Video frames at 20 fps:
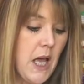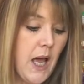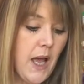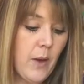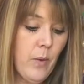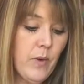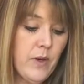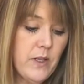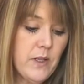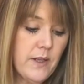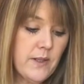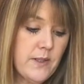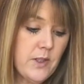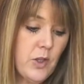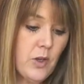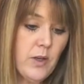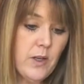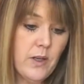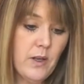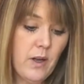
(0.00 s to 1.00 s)
I
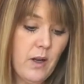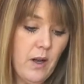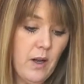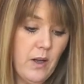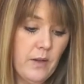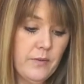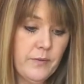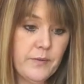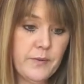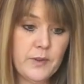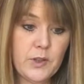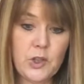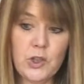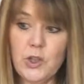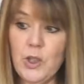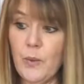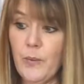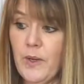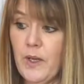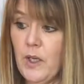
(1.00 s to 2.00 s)
started off
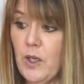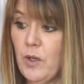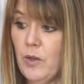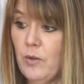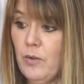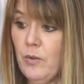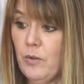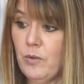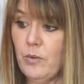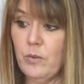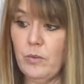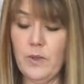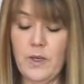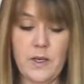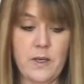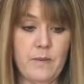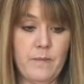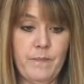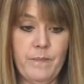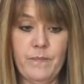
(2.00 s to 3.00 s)
showing you
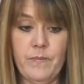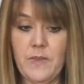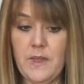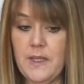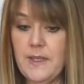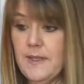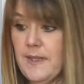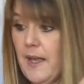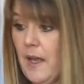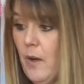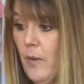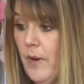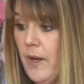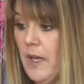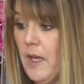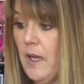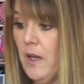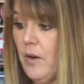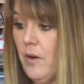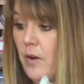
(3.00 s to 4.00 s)
this gal right
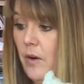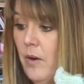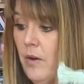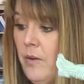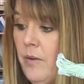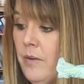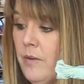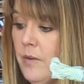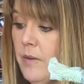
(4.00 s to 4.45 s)
here.